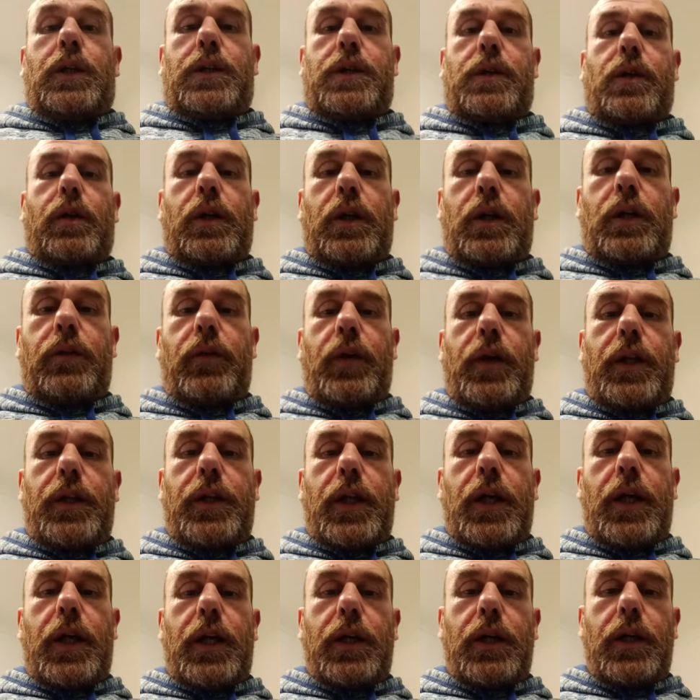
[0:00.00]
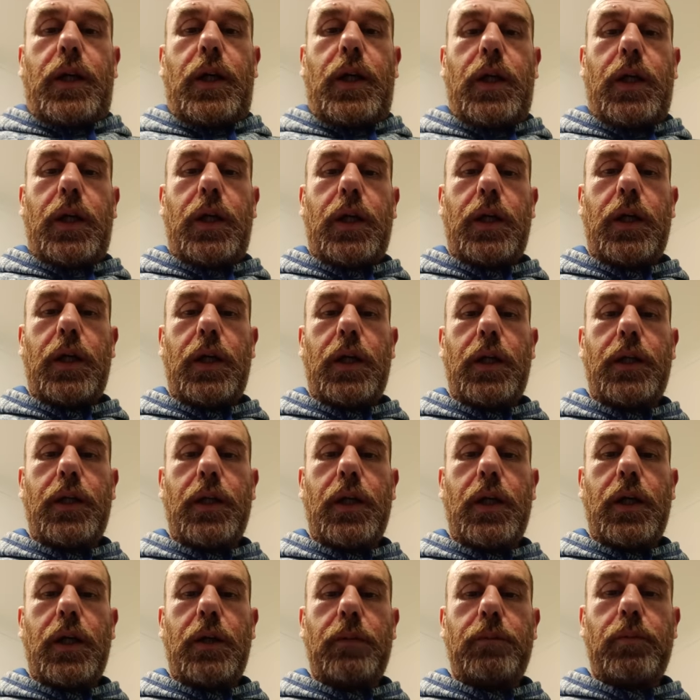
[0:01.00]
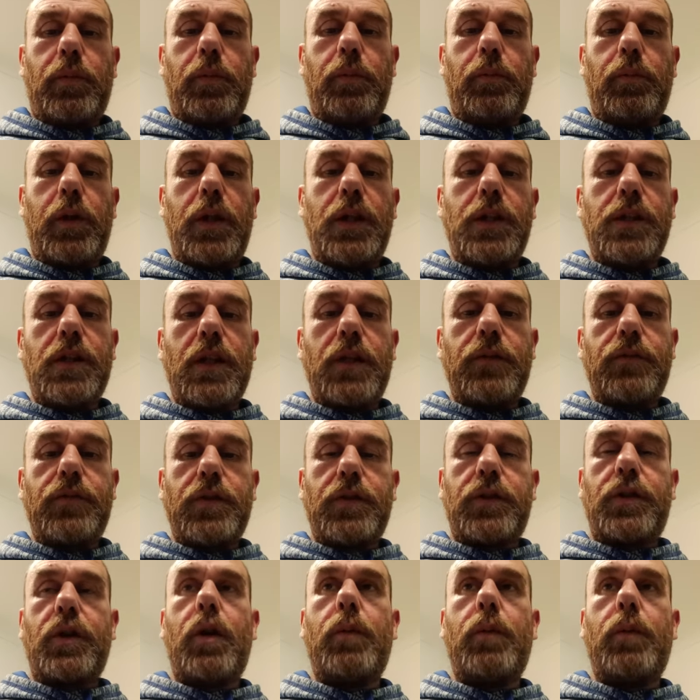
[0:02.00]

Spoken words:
So I'll leave it at that. And please leave some